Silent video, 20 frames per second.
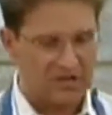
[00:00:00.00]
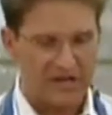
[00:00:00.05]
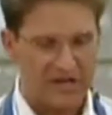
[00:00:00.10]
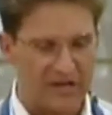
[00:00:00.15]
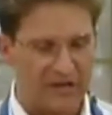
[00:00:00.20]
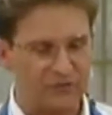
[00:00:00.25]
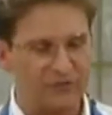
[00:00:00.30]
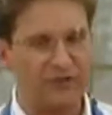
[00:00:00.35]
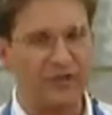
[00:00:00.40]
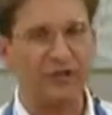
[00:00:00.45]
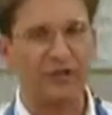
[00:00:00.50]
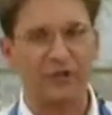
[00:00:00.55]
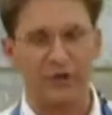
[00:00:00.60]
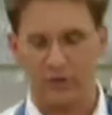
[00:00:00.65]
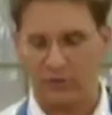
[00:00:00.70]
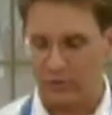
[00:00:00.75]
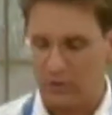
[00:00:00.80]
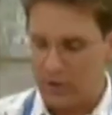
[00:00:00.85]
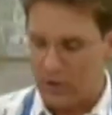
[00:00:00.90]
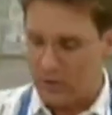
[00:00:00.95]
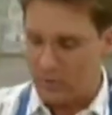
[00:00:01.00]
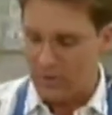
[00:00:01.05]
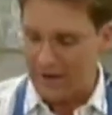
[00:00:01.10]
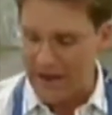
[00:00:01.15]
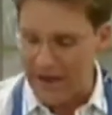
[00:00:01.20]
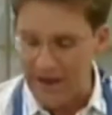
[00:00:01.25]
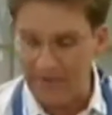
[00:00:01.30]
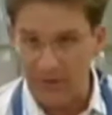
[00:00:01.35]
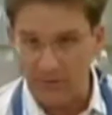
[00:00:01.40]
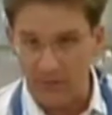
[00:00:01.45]
Easy to do. We
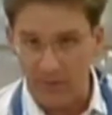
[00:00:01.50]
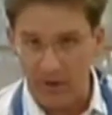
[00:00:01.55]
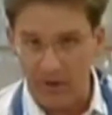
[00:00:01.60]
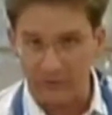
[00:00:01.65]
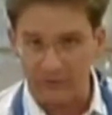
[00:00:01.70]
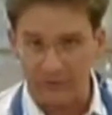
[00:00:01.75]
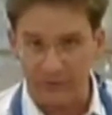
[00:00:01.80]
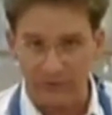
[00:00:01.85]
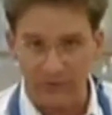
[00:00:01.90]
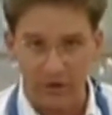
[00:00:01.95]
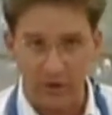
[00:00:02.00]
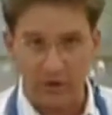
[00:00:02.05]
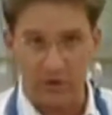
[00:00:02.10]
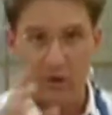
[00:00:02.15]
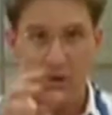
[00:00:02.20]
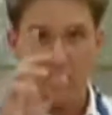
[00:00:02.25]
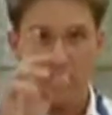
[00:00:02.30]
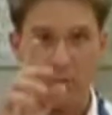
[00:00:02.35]
have our pasta dough.